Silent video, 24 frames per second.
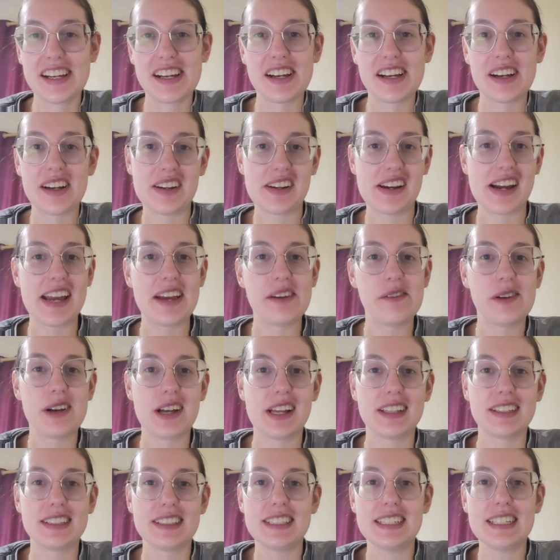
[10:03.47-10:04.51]
Alright,
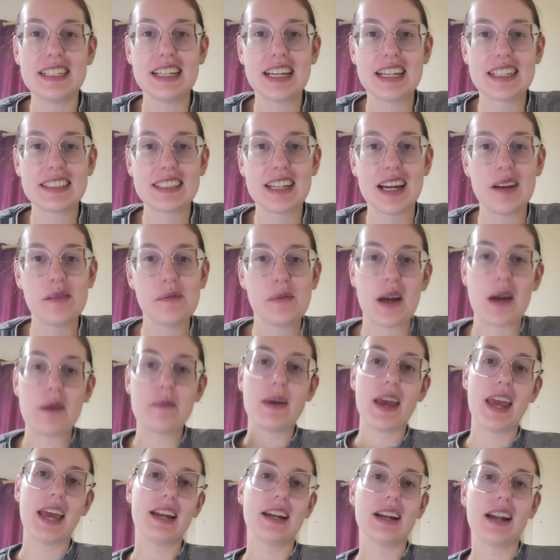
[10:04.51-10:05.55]
well, see you next time. I'm
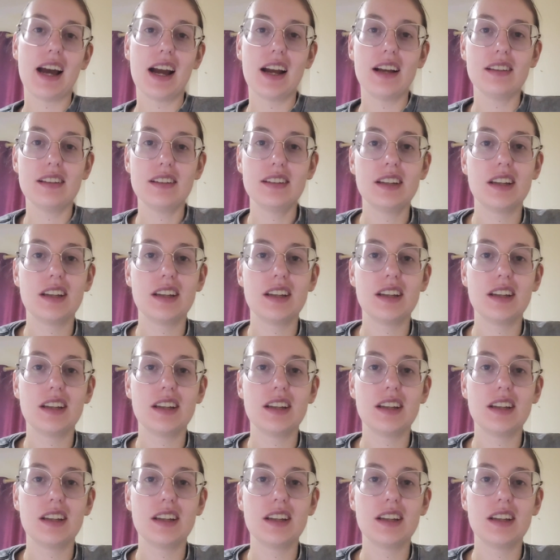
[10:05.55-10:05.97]
Anne in Ireland,